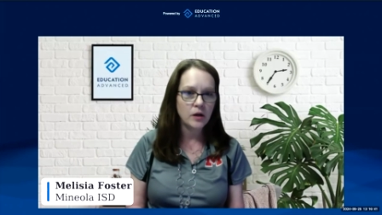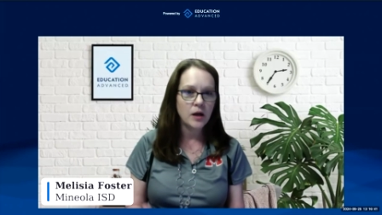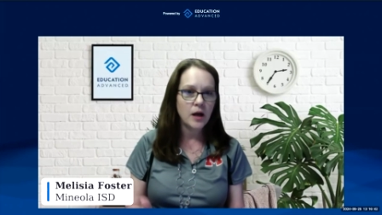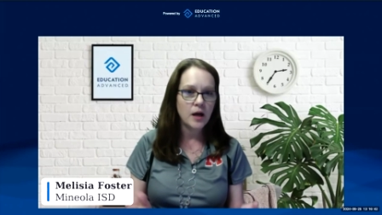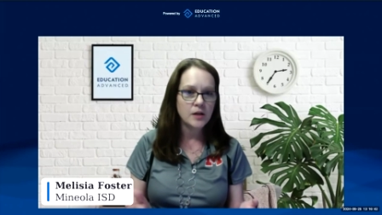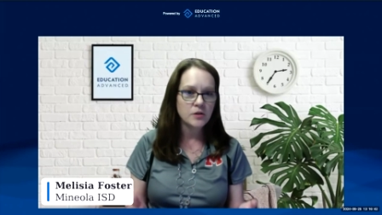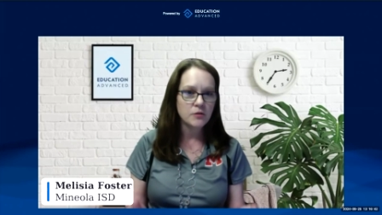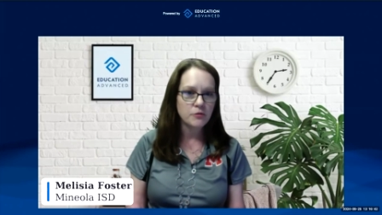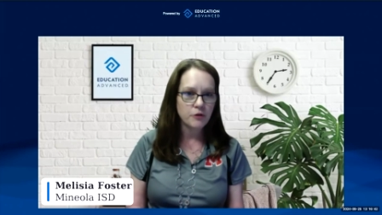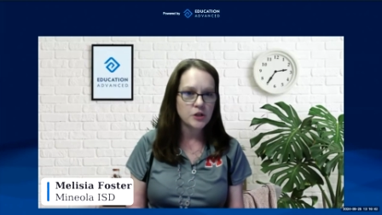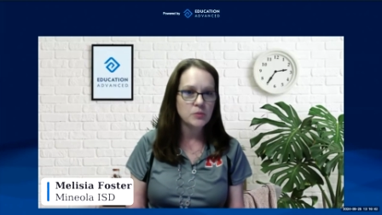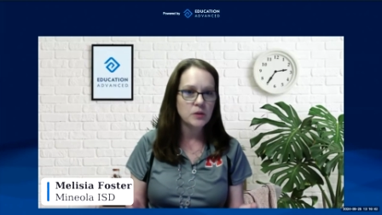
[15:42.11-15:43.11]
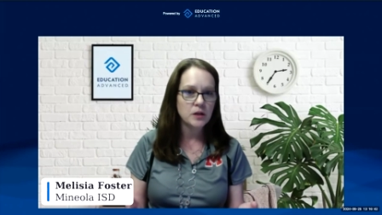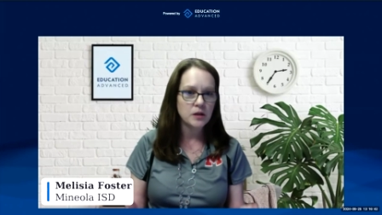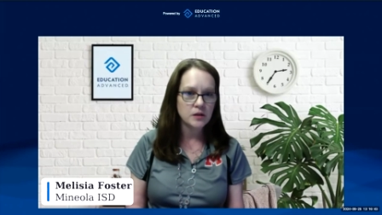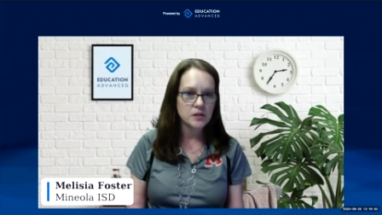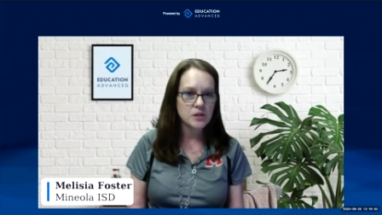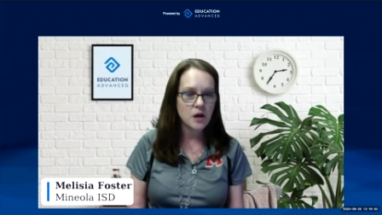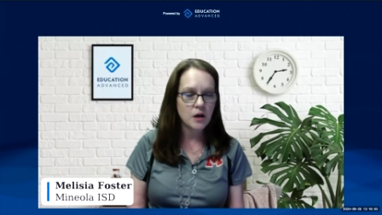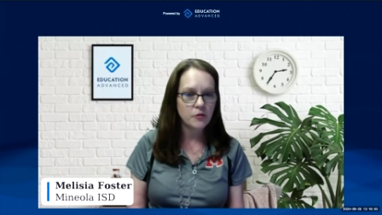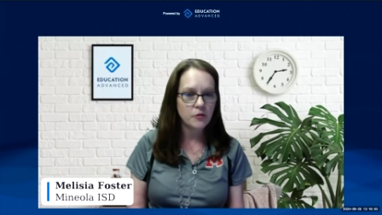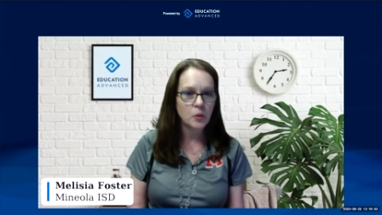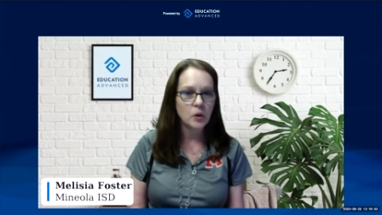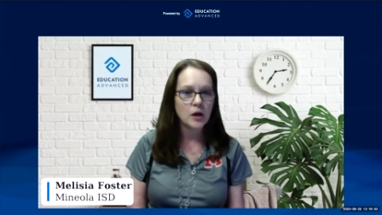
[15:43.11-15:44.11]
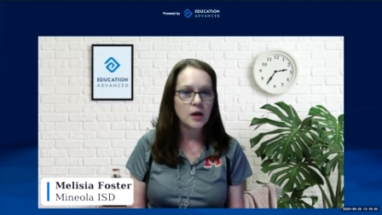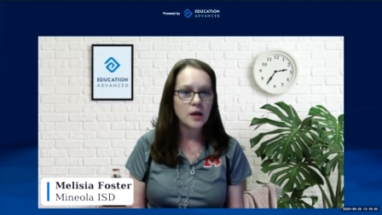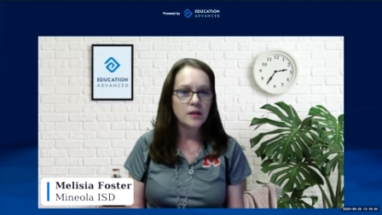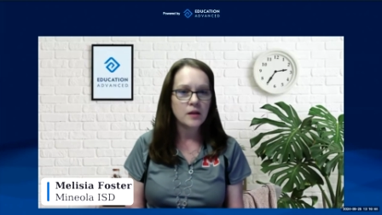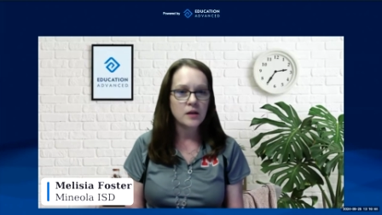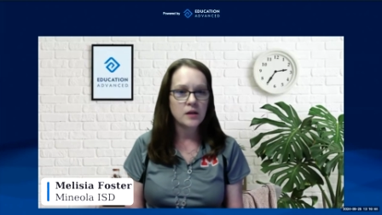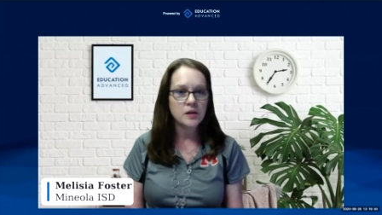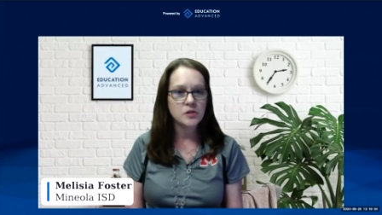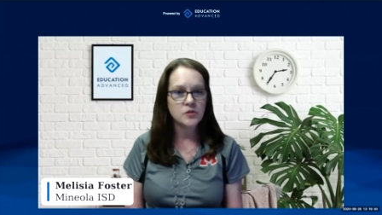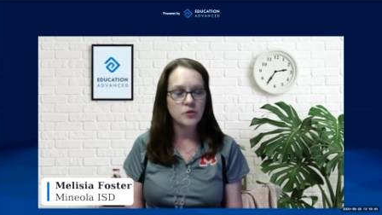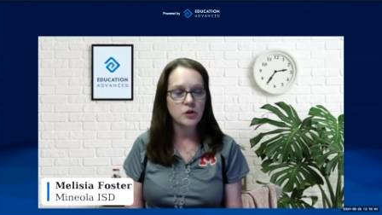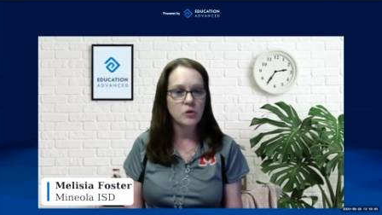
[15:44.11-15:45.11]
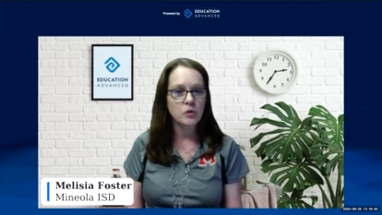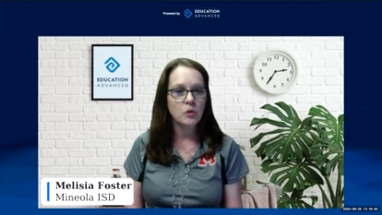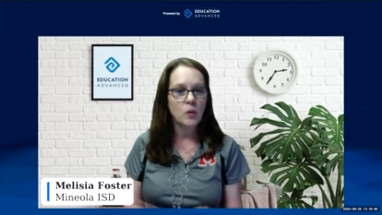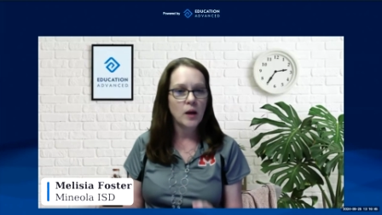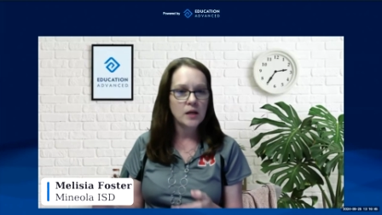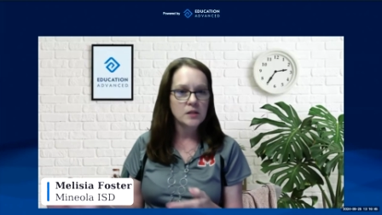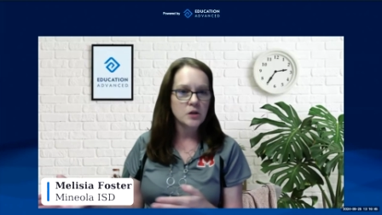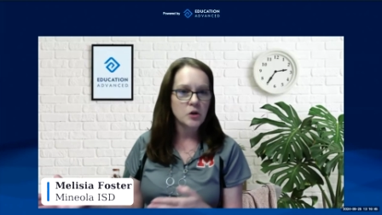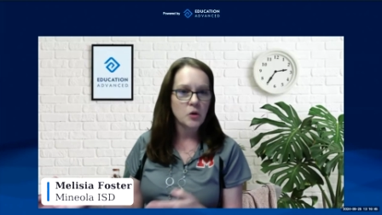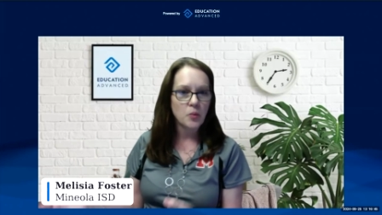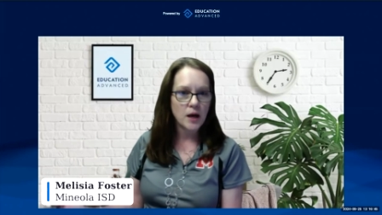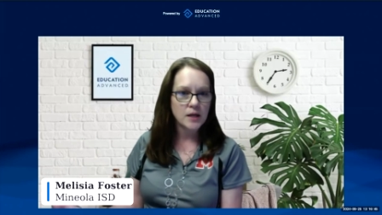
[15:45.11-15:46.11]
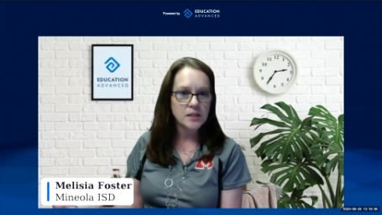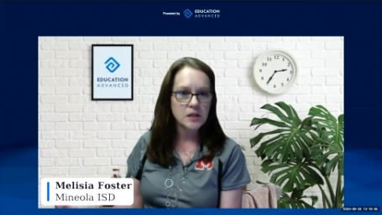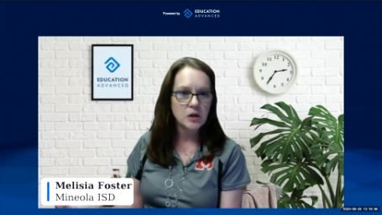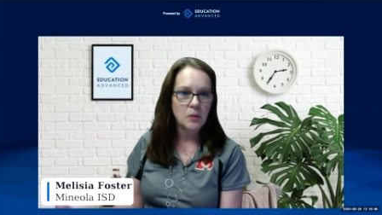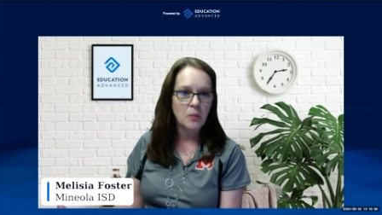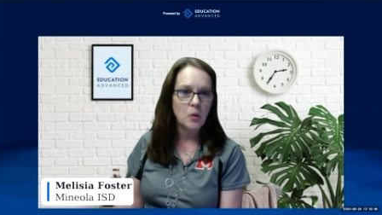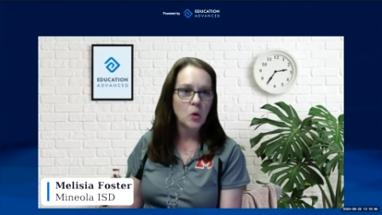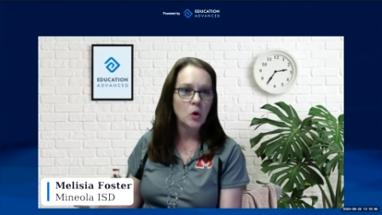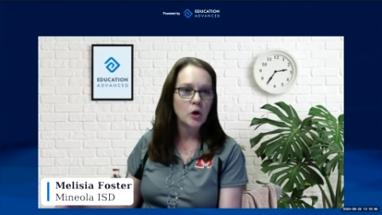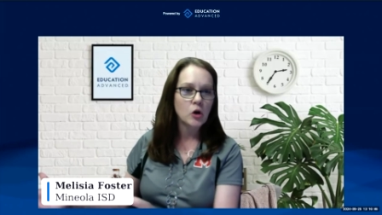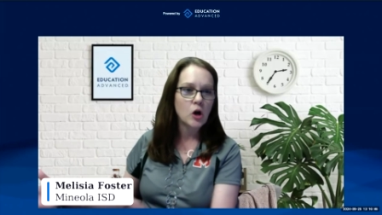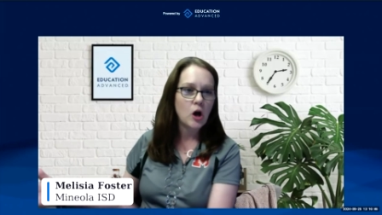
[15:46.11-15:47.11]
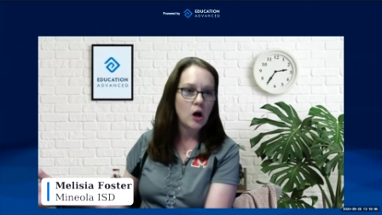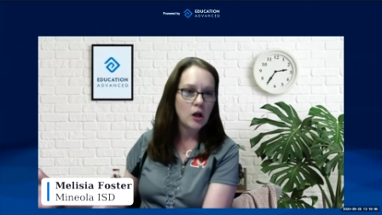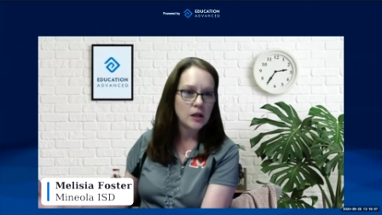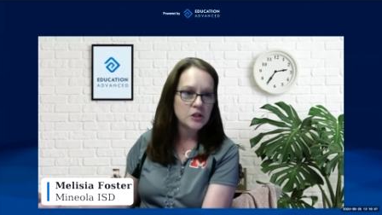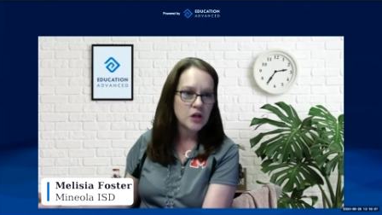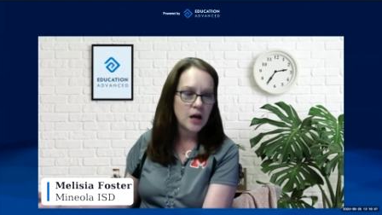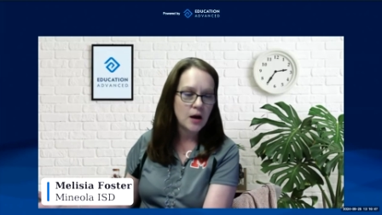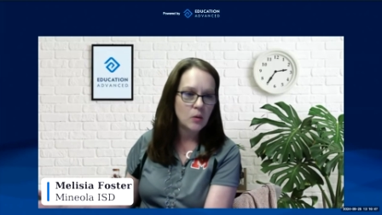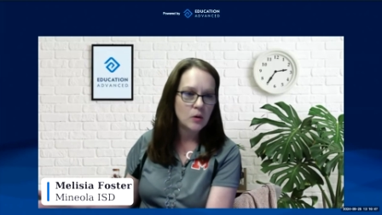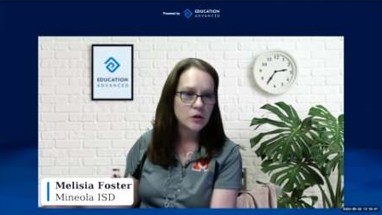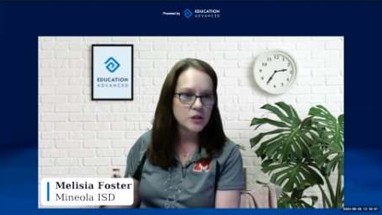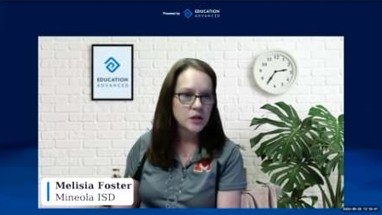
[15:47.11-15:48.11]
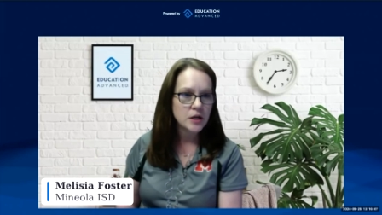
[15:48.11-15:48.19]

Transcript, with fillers: as a freshman and a sophomore than it is for you to wait till your practicum or your college hours